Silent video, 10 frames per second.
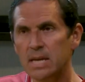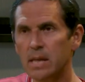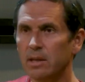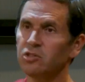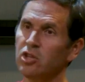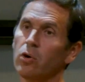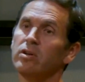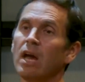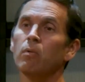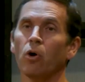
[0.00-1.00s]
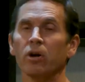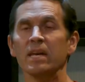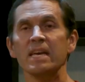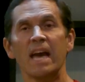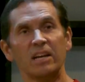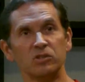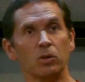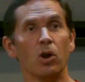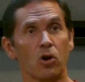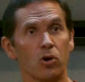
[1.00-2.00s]
this neural network has
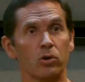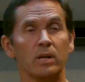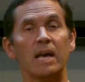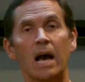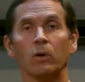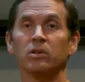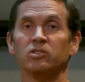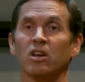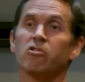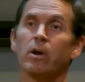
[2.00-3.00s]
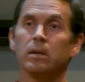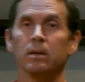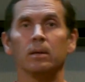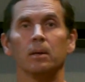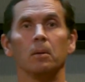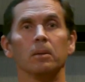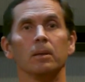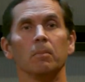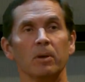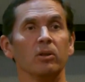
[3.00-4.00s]
learned how to generate
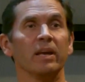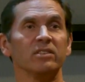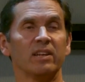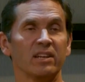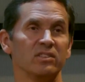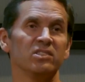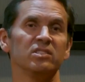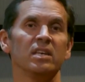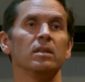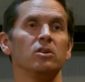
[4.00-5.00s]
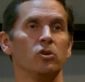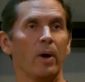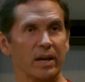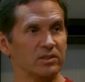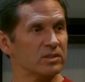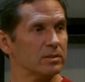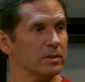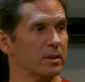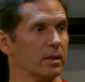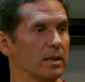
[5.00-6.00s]
buildings that exist in the US.
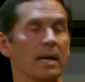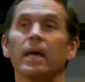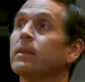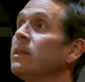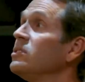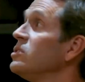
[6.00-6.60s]
And this